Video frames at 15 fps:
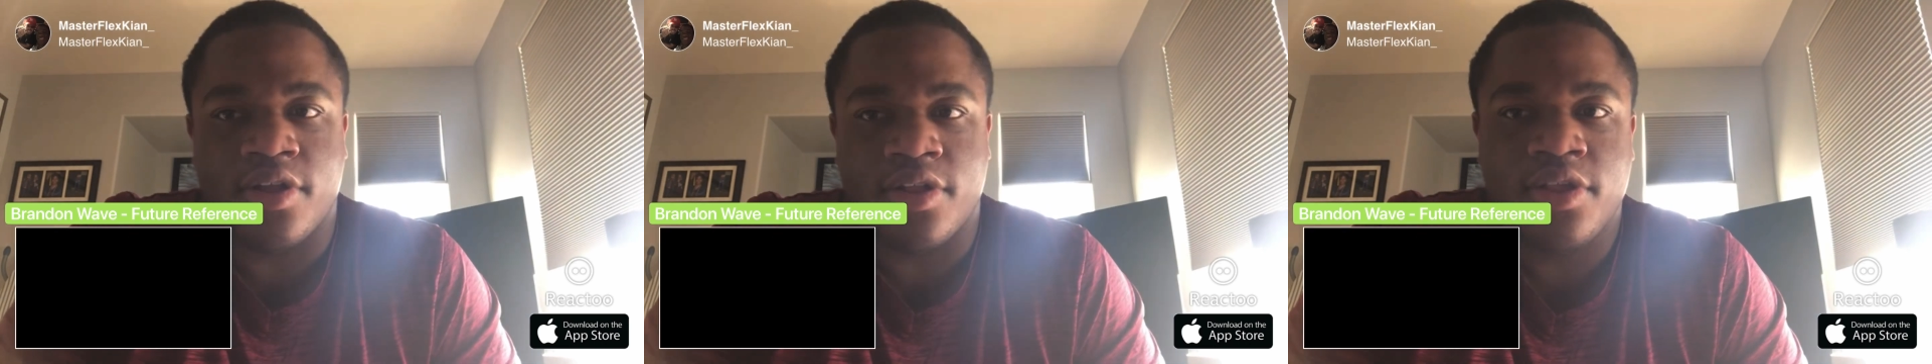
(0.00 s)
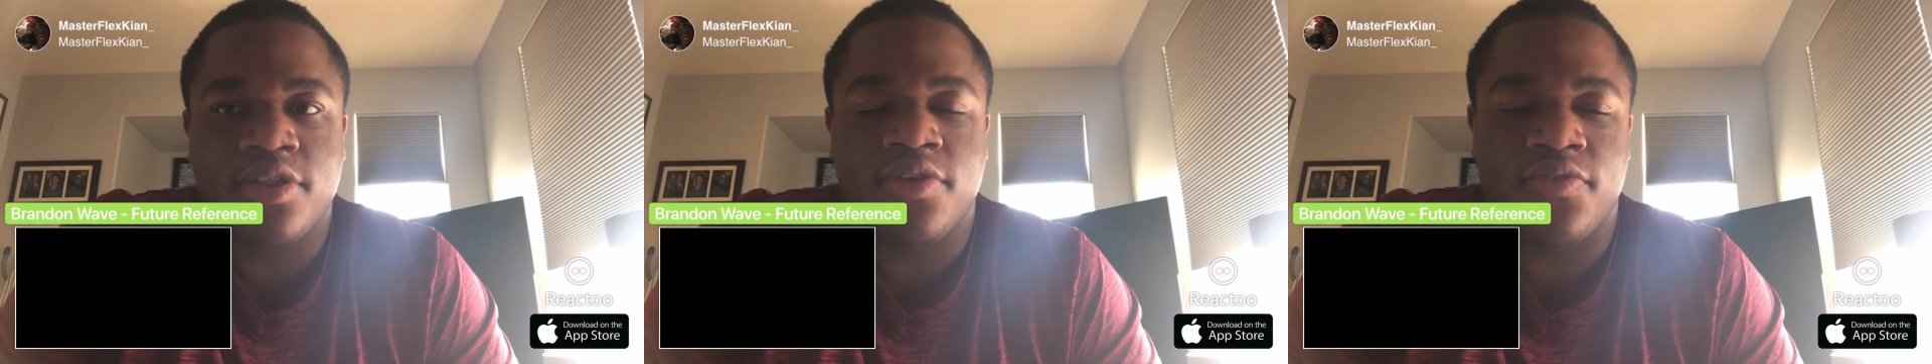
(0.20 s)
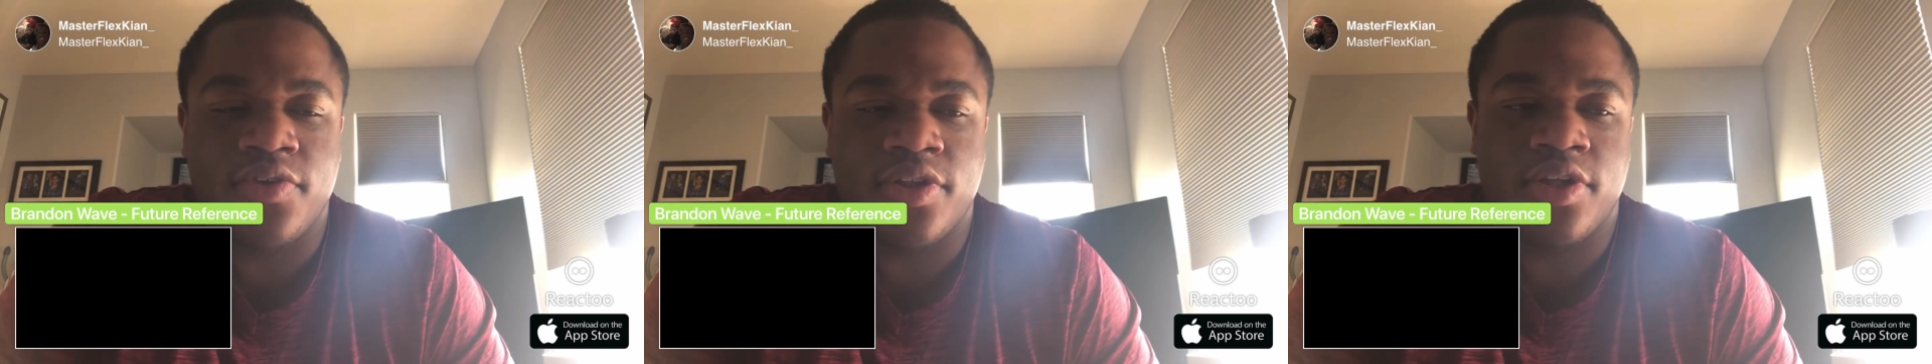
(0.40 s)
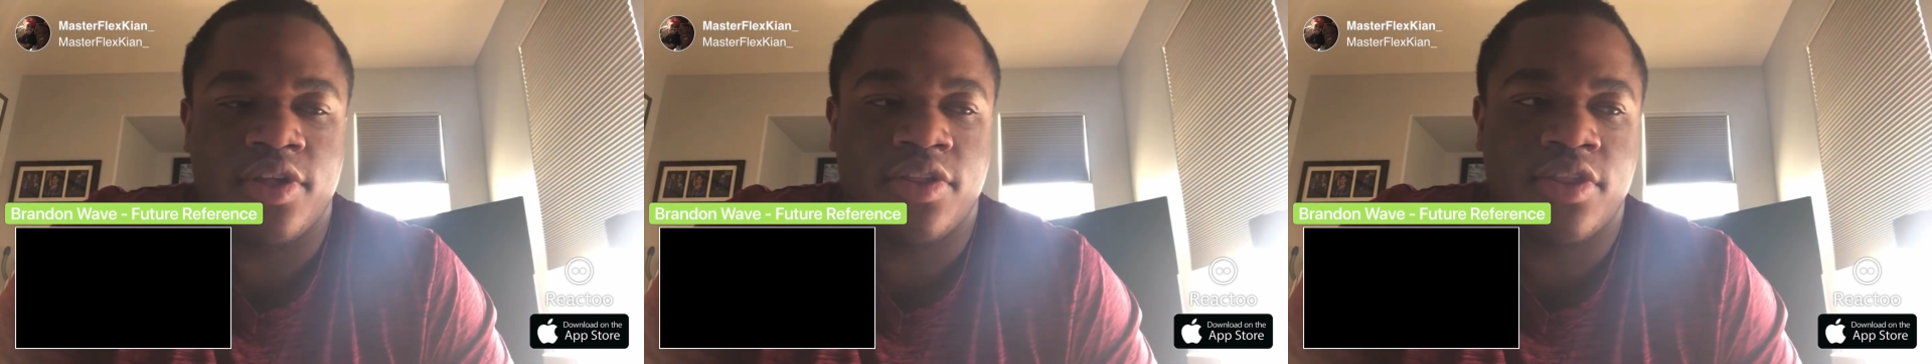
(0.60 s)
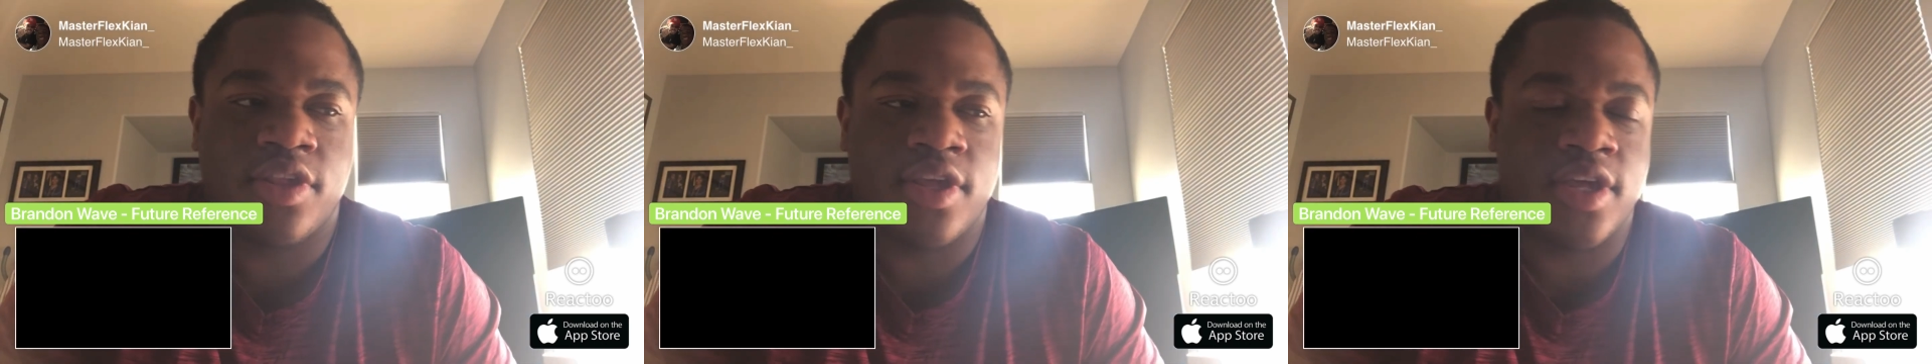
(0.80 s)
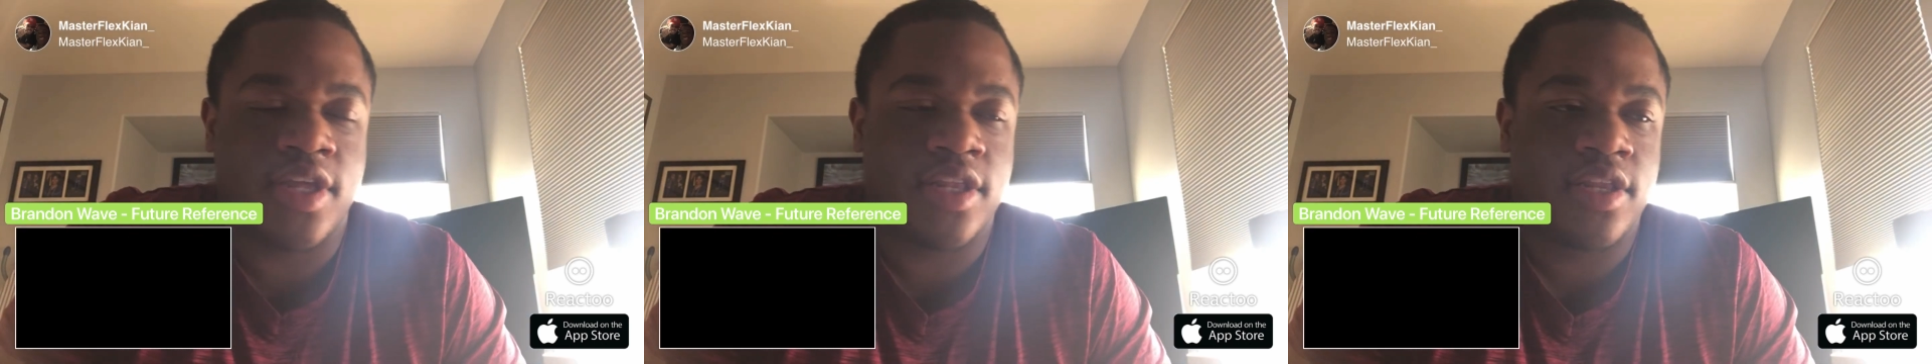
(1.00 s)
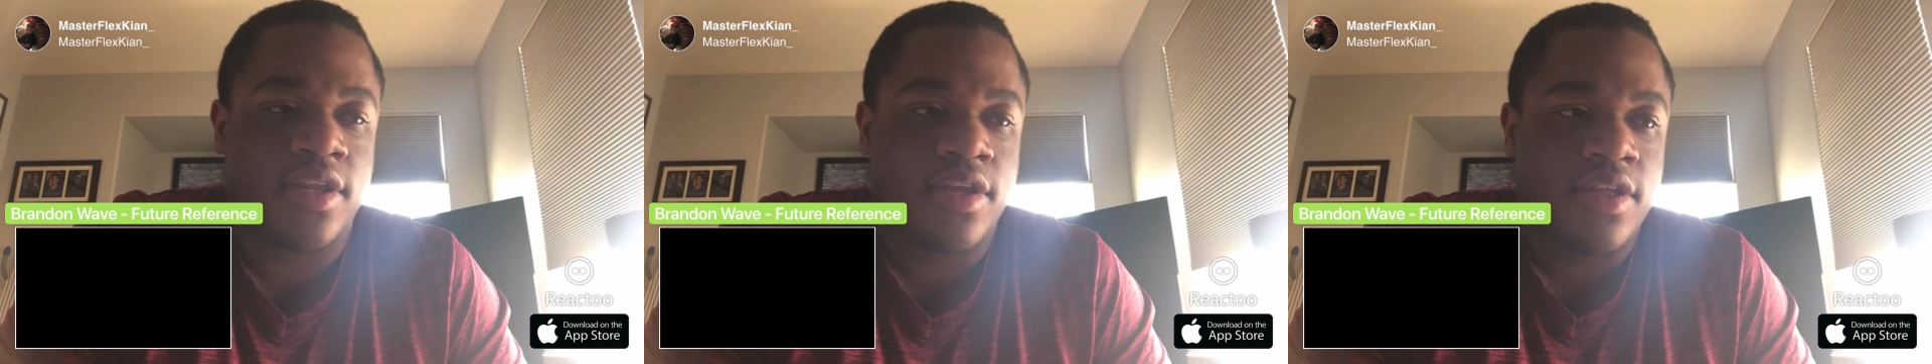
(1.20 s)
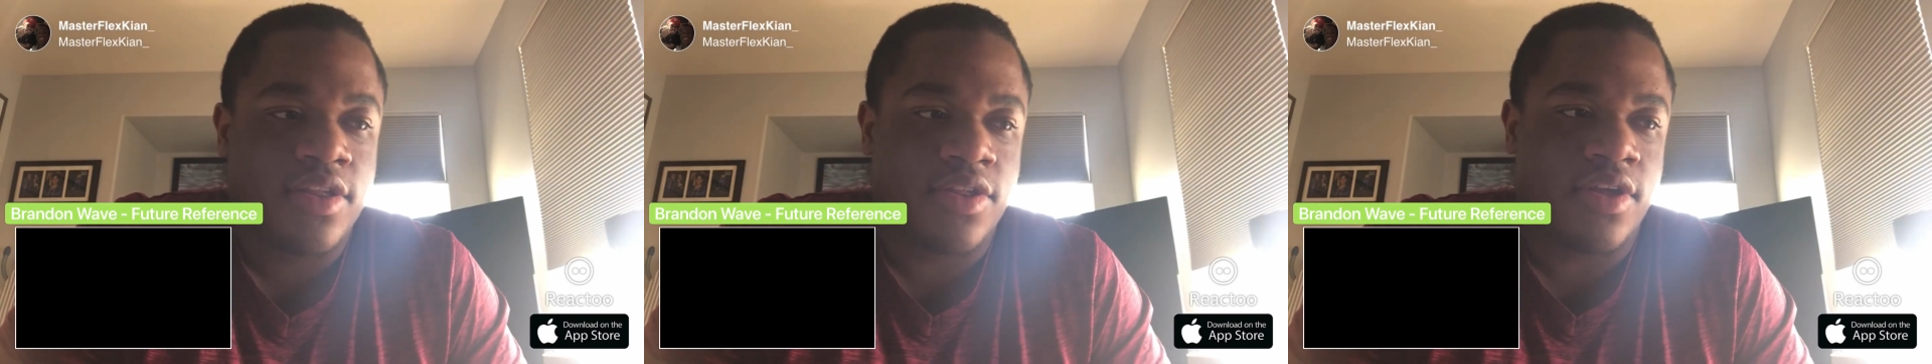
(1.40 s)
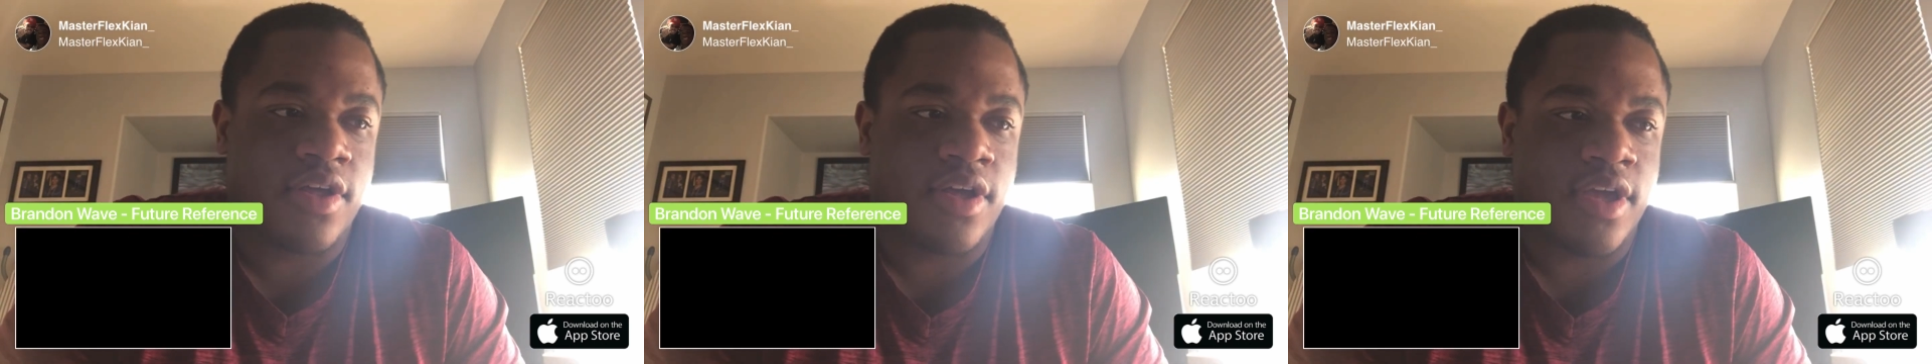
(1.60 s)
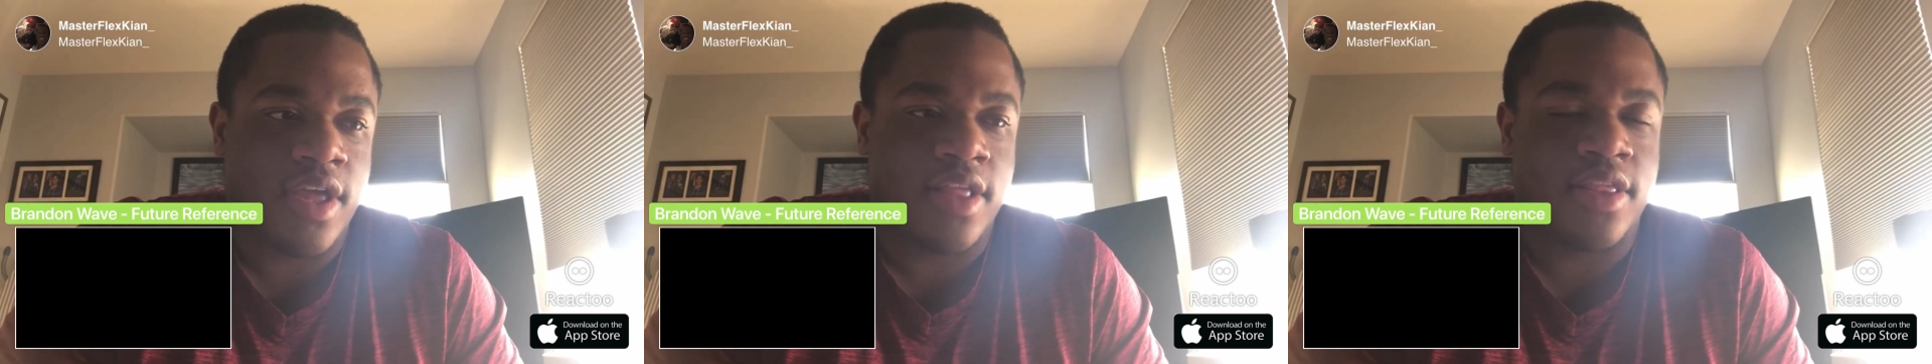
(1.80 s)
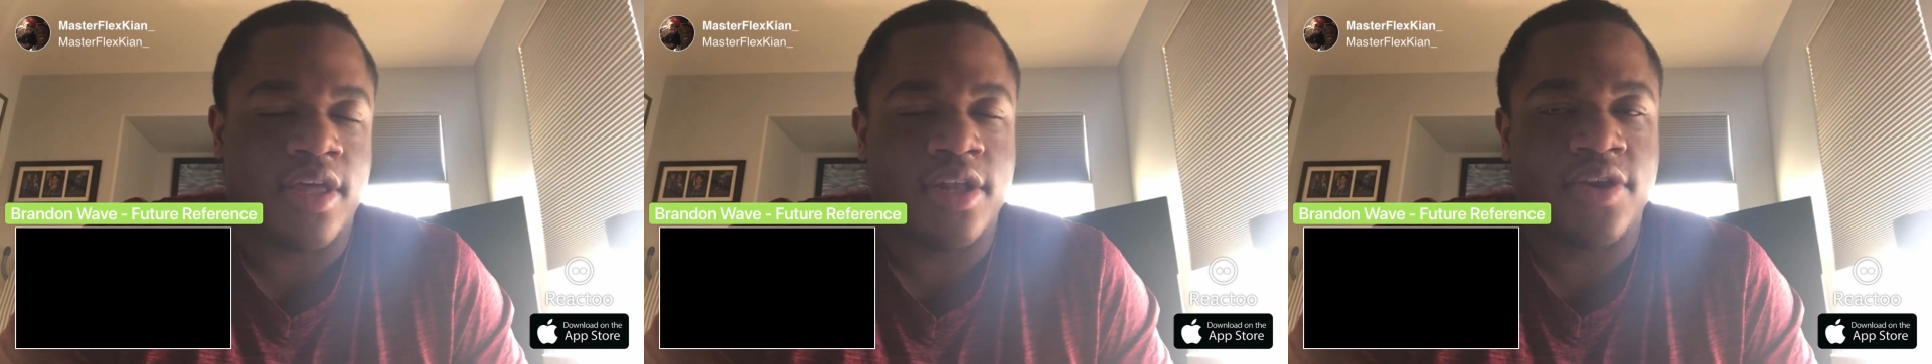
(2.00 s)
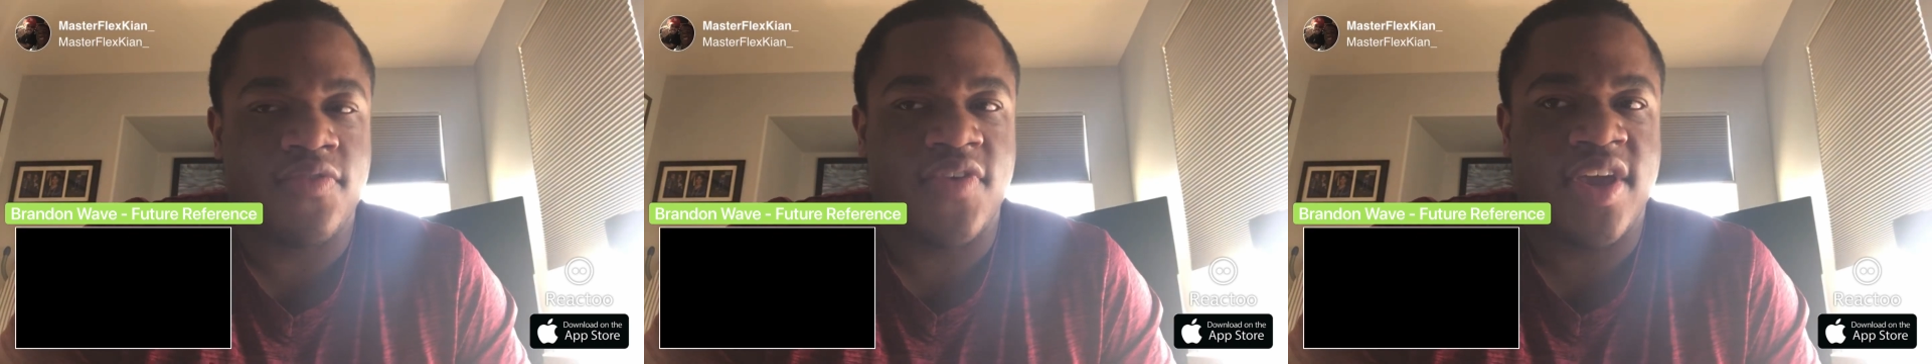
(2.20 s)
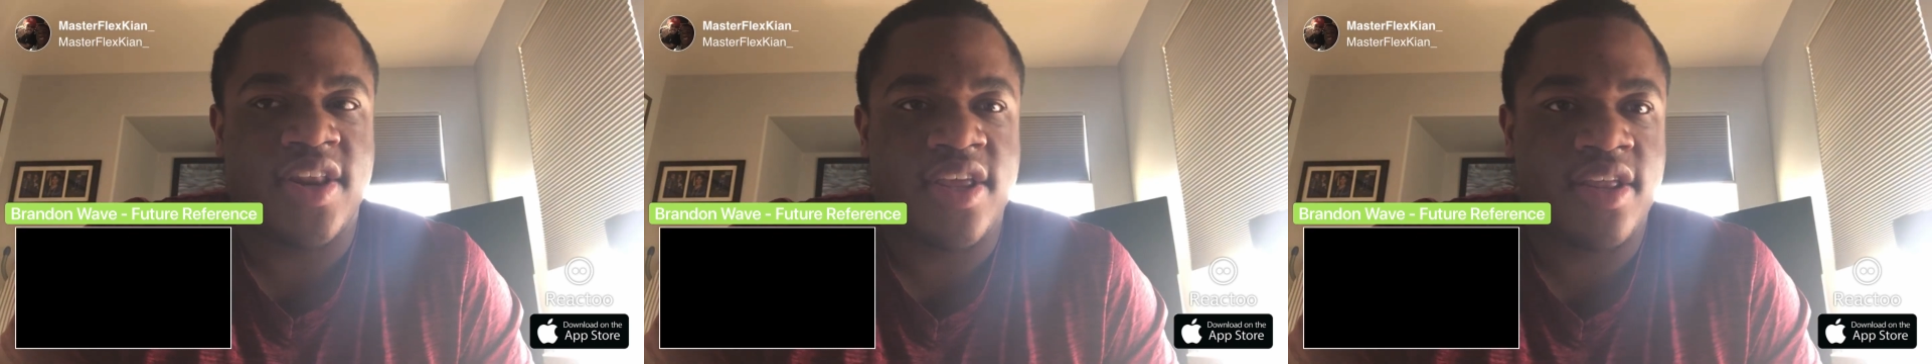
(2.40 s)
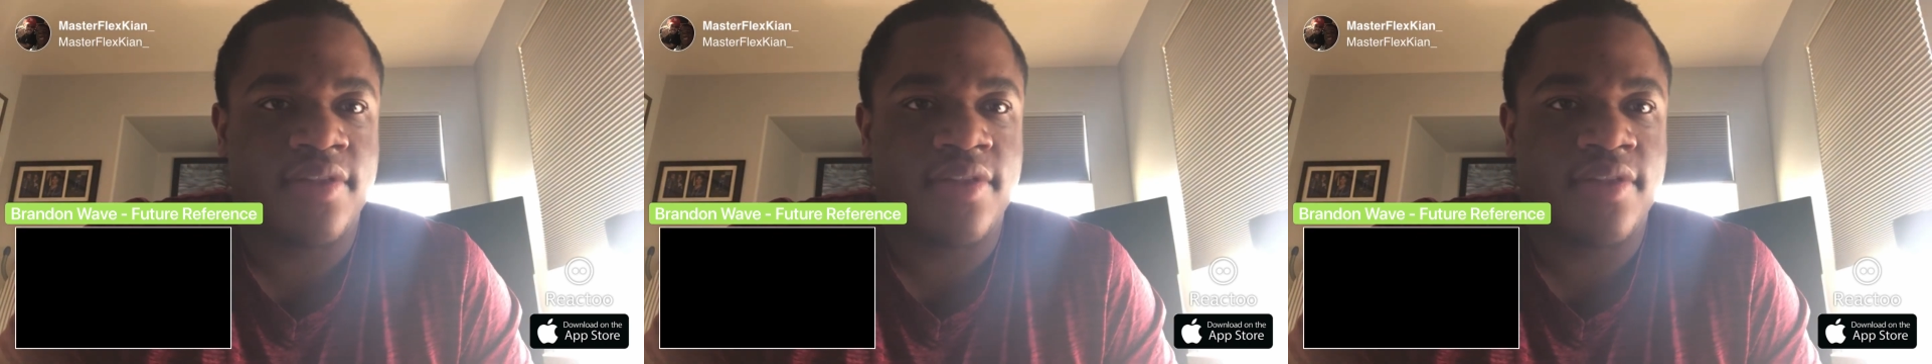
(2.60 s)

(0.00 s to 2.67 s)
This is a really good song. It's underrated,